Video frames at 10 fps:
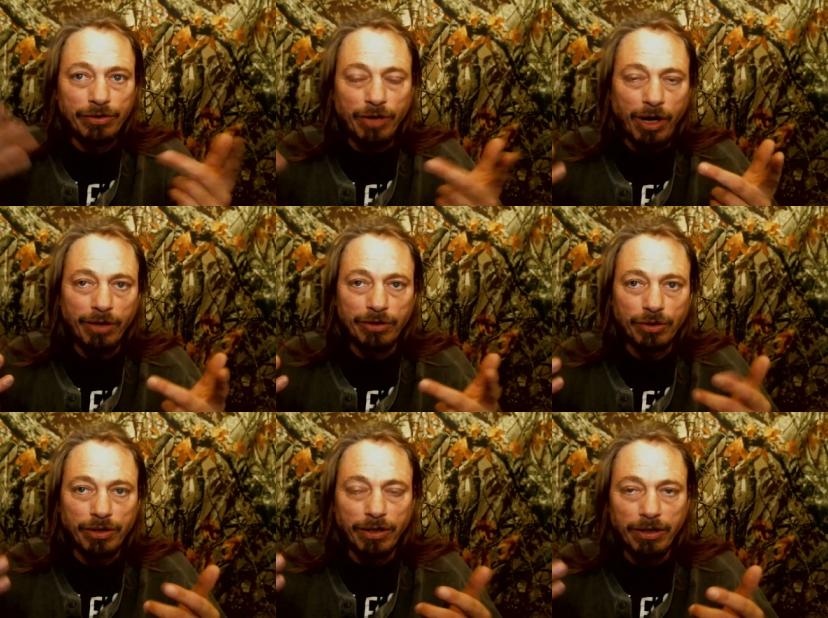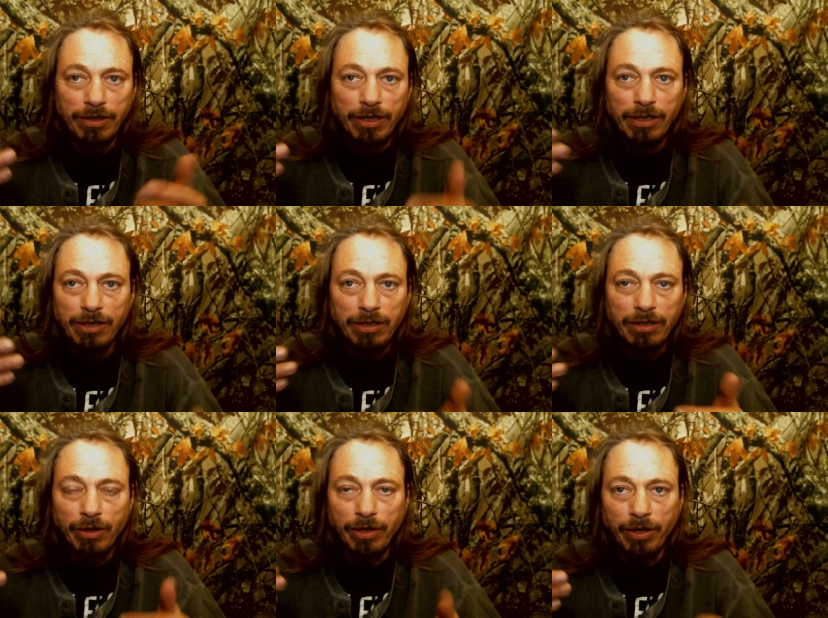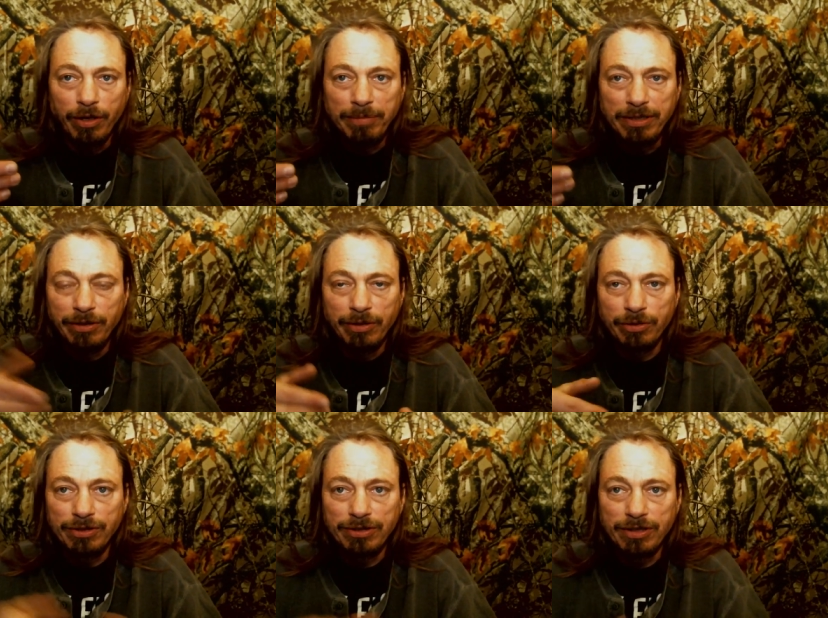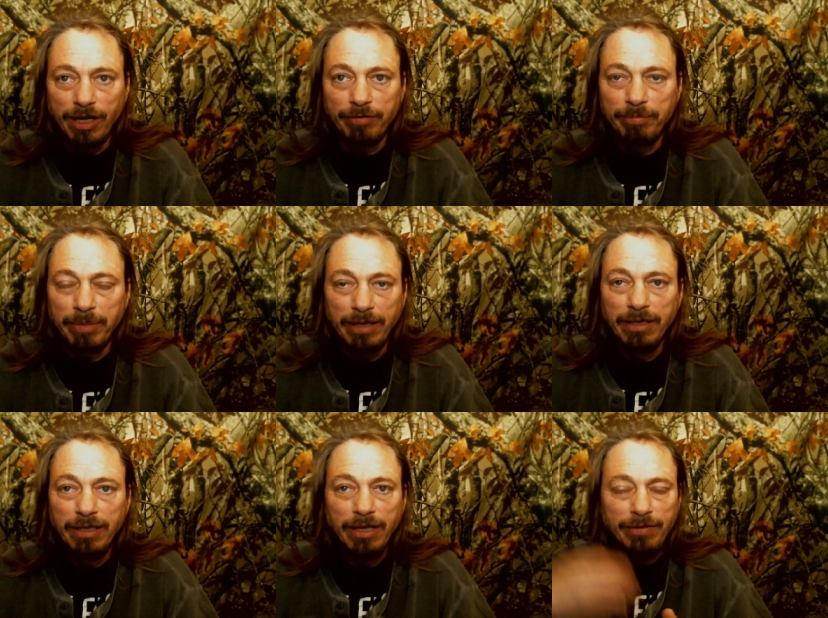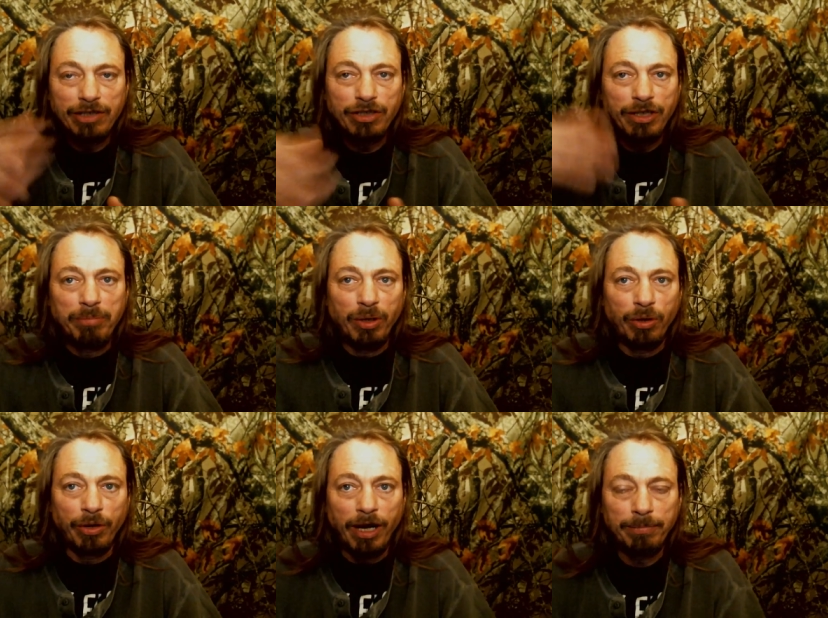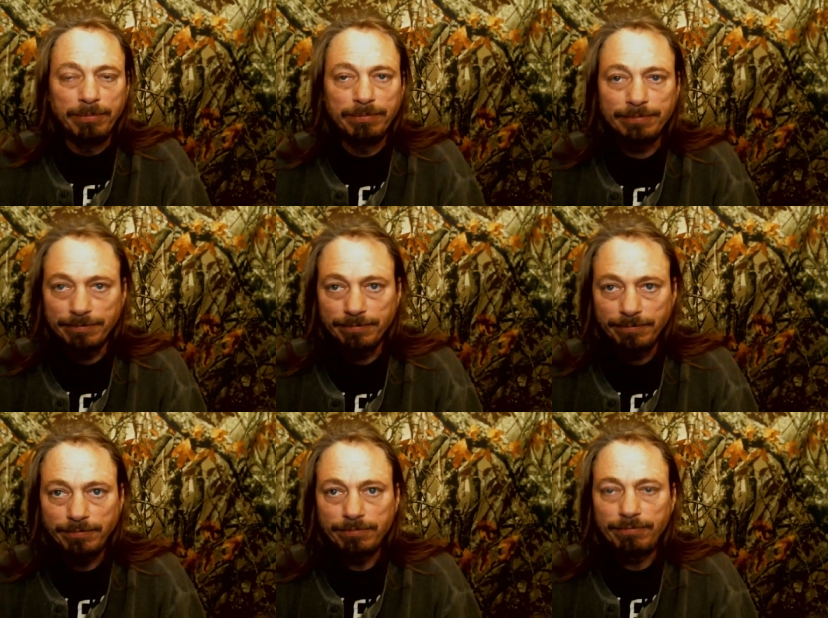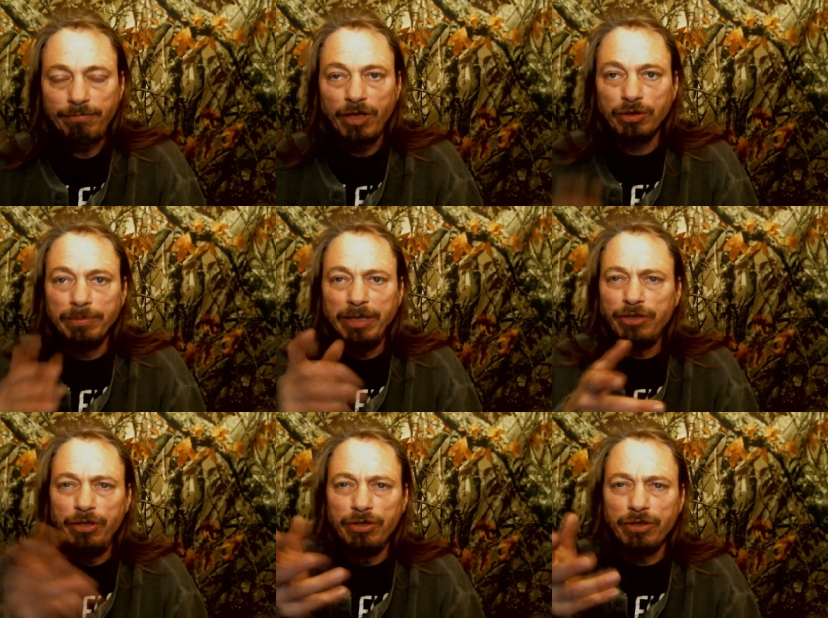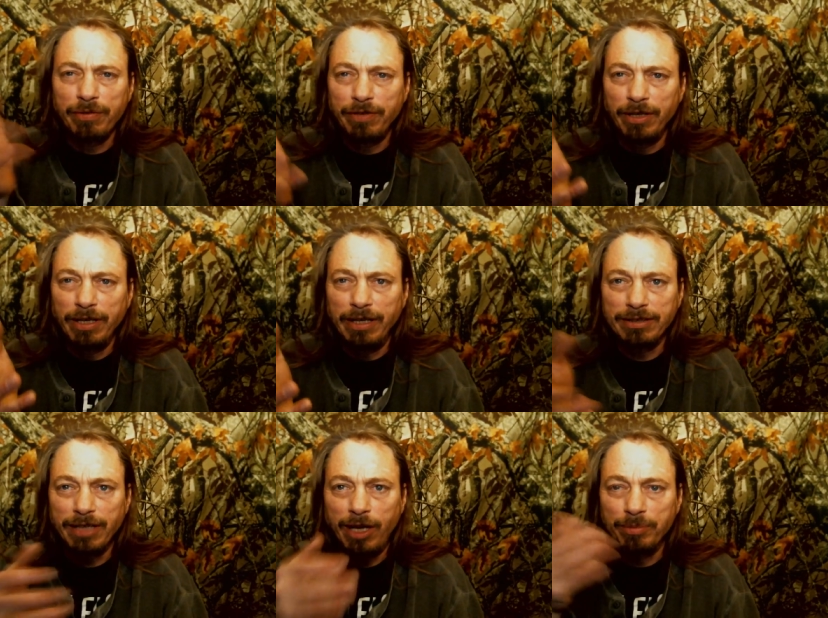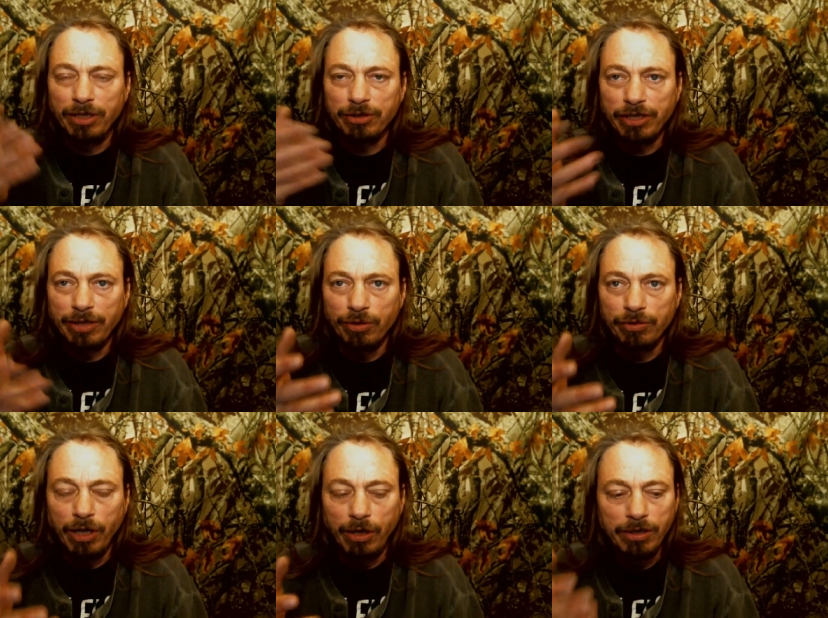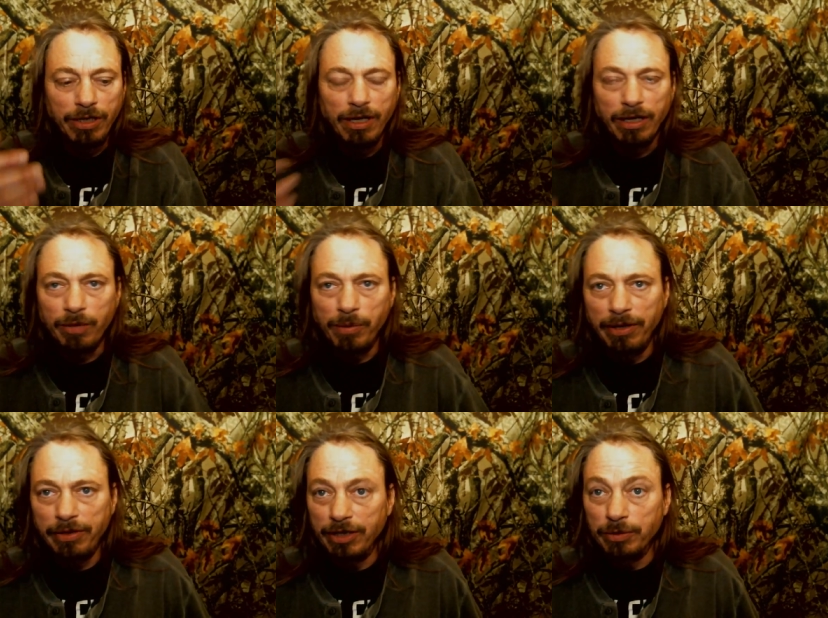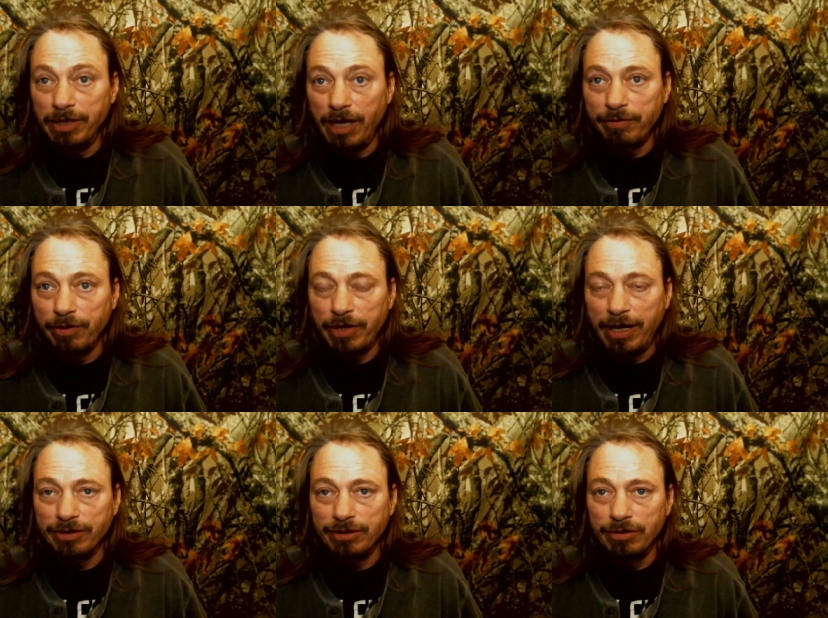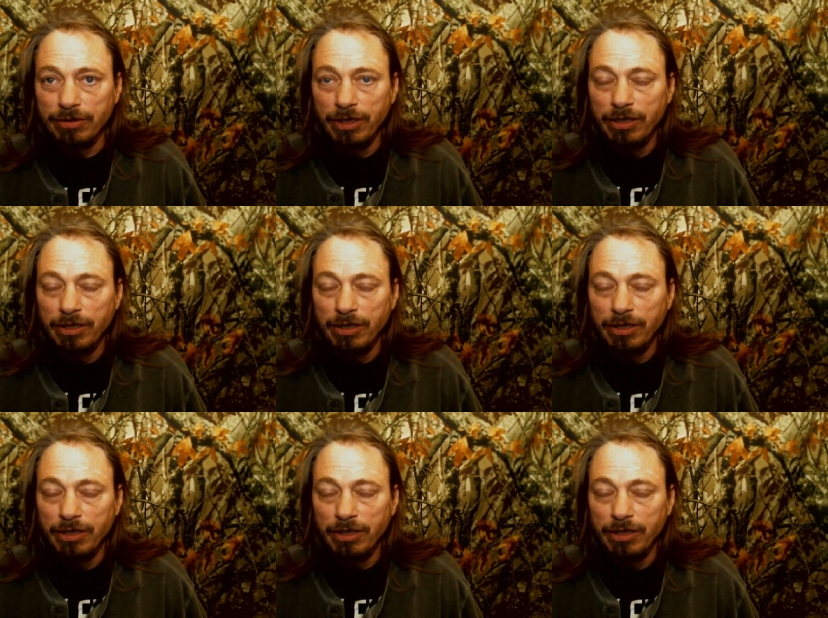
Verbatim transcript: two dollars on our on our materials and stuff, but eventually it'll build up. So make sure you use our affiliate links. It helps our channel grow. Like one of the things we got for a thousand